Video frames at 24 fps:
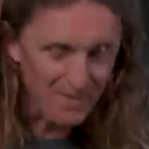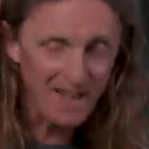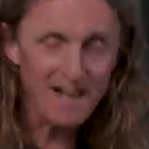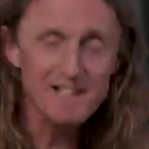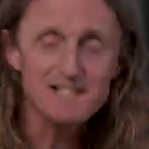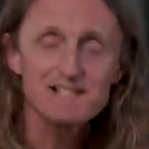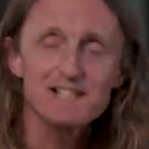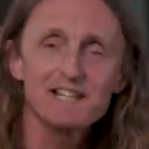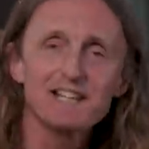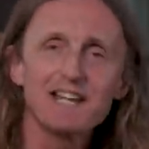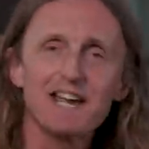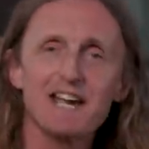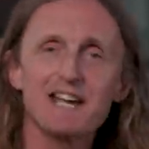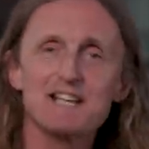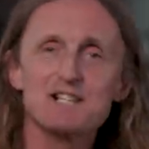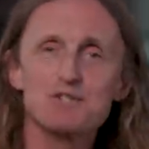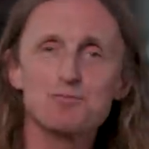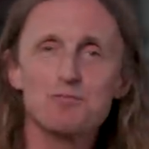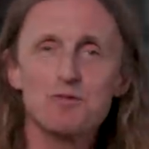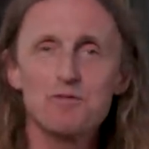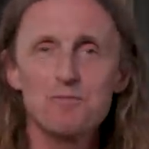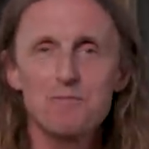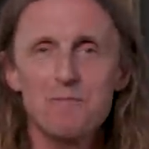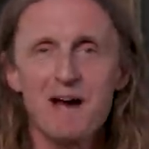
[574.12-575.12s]
And that's the
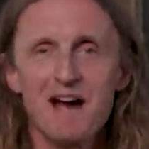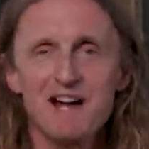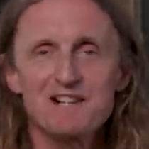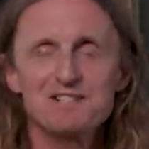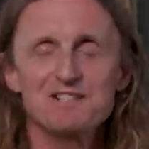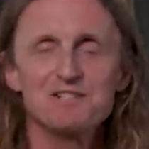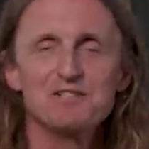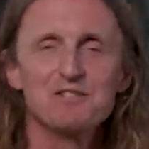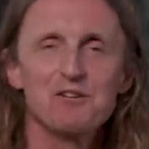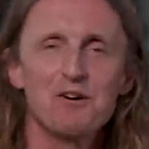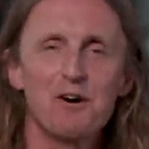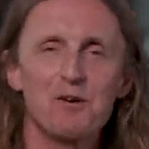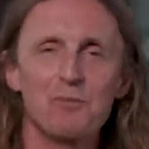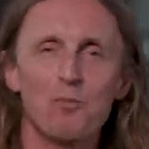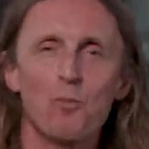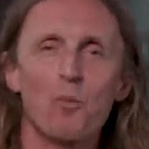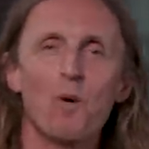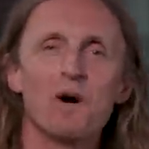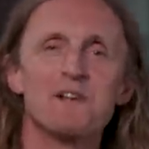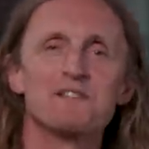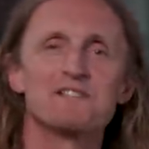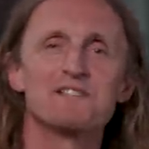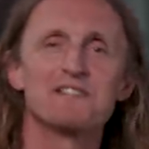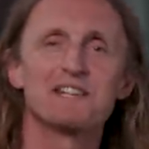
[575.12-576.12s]
case with Mastodon
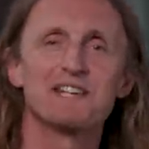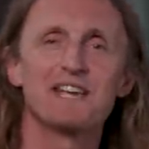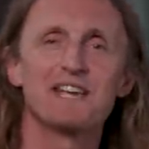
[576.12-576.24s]
once